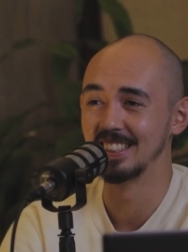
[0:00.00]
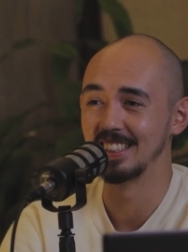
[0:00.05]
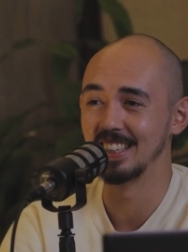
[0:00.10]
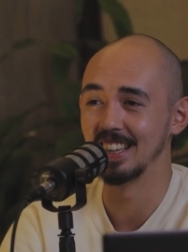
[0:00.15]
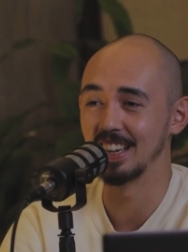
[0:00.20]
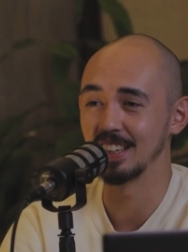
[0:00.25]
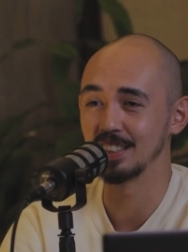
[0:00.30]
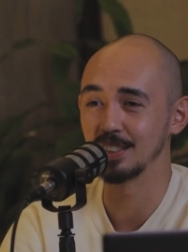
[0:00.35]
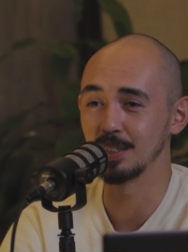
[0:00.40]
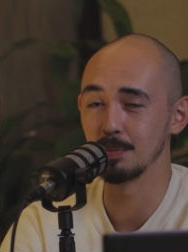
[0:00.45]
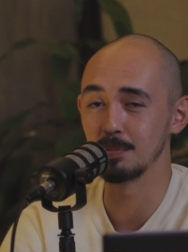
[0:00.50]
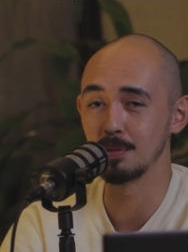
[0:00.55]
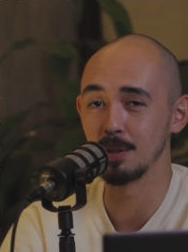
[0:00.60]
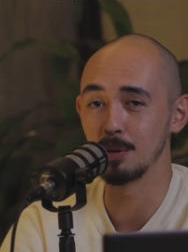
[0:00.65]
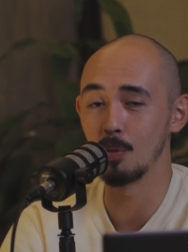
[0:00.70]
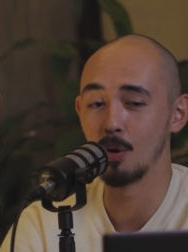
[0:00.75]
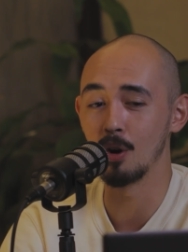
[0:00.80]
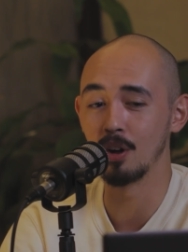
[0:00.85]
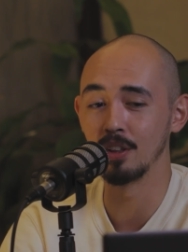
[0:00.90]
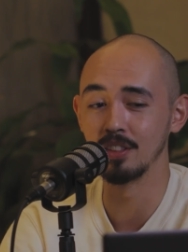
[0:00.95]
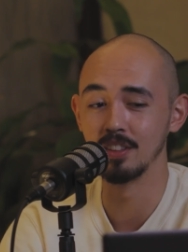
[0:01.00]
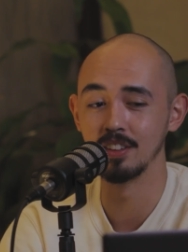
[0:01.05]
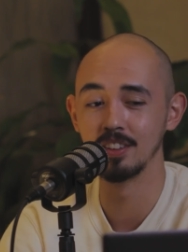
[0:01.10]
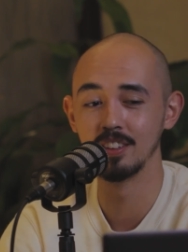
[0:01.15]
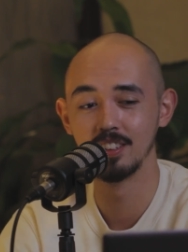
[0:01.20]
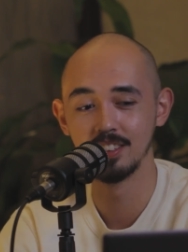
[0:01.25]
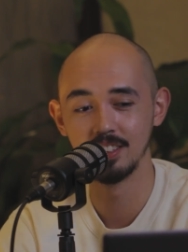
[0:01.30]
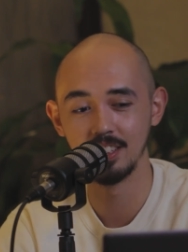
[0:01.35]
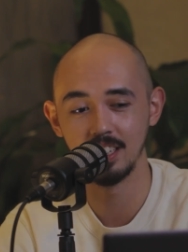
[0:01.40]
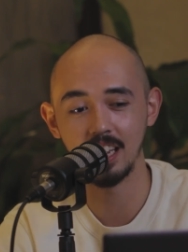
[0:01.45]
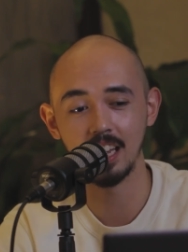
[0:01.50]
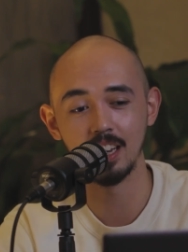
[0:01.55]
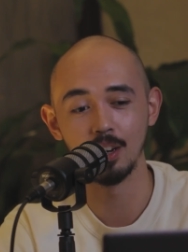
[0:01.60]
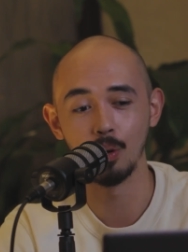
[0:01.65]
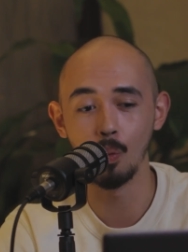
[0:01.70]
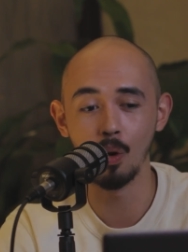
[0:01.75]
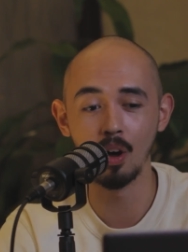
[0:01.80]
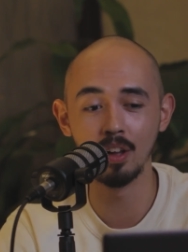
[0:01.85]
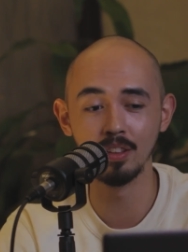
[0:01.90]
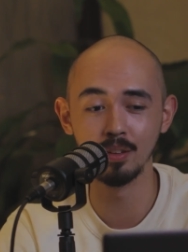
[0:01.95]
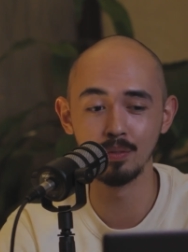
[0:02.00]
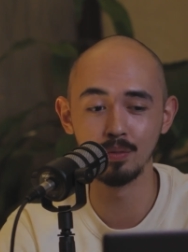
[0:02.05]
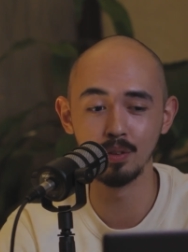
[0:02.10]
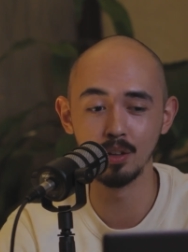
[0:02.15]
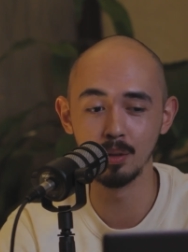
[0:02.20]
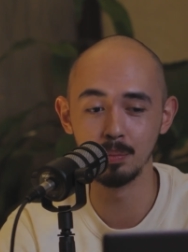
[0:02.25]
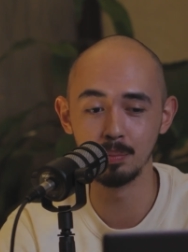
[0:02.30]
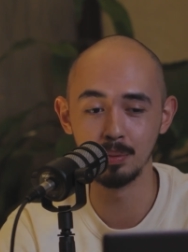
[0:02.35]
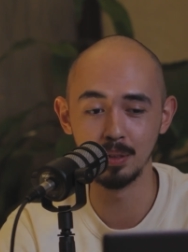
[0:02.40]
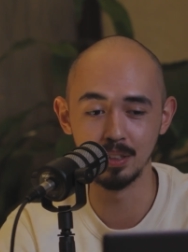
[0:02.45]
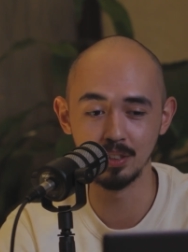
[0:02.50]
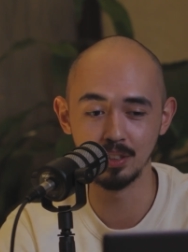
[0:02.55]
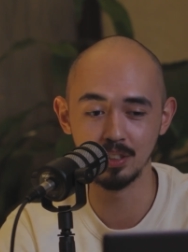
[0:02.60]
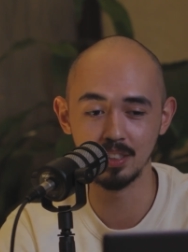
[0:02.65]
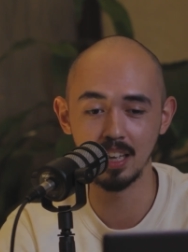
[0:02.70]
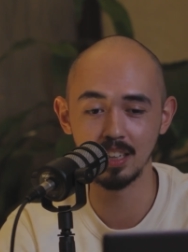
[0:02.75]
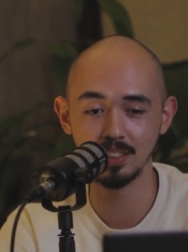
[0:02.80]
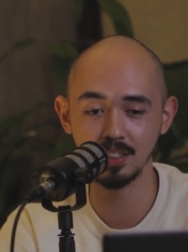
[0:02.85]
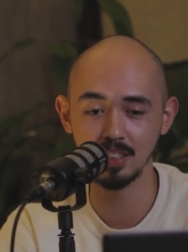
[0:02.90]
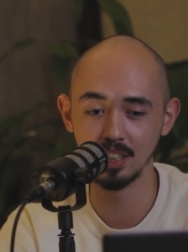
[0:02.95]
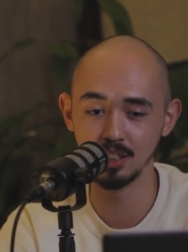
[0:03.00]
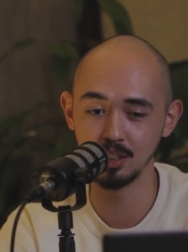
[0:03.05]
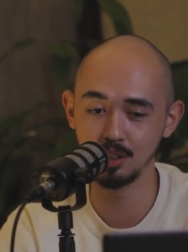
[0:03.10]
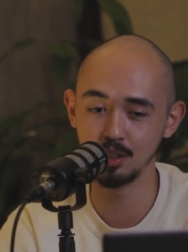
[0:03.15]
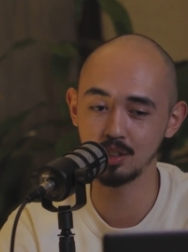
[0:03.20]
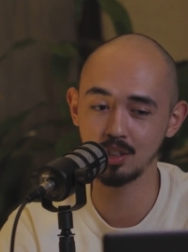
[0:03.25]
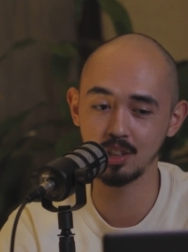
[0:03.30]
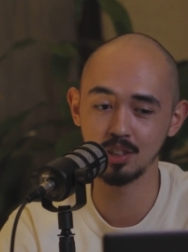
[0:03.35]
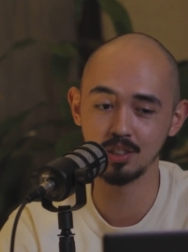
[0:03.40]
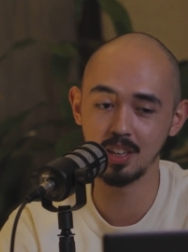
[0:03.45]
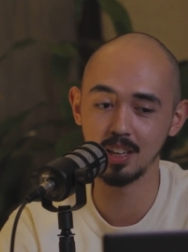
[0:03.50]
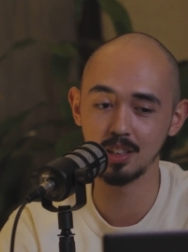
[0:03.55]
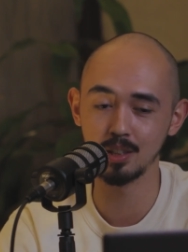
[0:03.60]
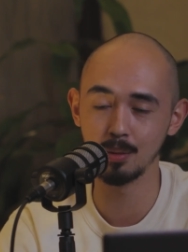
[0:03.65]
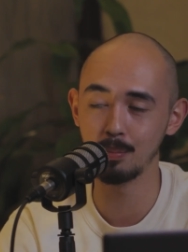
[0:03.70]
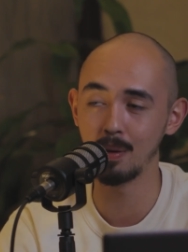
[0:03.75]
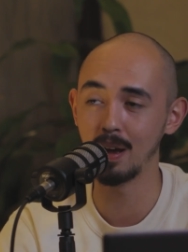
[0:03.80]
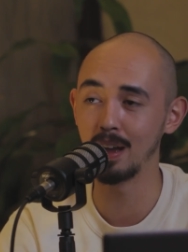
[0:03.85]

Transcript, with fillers: Yeah, except they won. They kind of won the Philippines in that sense, just because they had to sure.